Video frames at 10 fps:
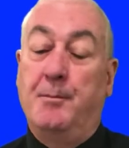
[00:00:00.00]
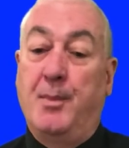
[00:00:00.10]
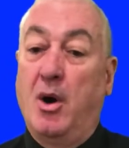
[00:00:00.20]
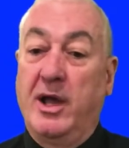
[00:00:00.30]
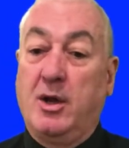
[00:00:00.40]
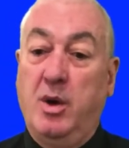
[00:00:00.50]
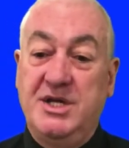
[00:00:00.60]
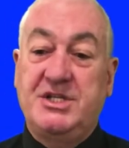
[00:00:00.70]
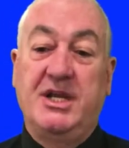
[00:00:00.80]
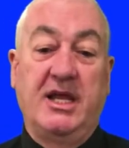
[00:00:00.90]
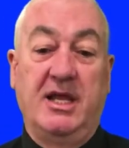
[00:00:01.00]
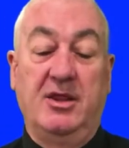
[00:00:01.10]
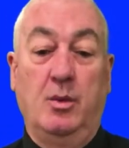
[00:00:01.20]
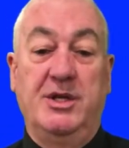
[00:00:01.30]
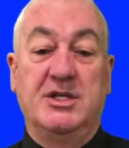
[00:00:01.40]
by questioning in the
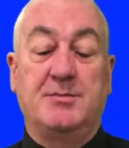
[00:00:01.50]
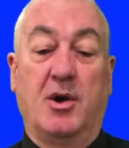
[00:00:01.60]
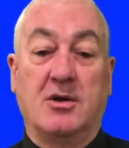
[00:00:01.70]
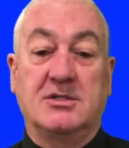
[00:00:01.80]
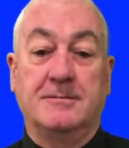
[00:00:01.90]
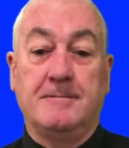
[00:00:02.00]
witness box.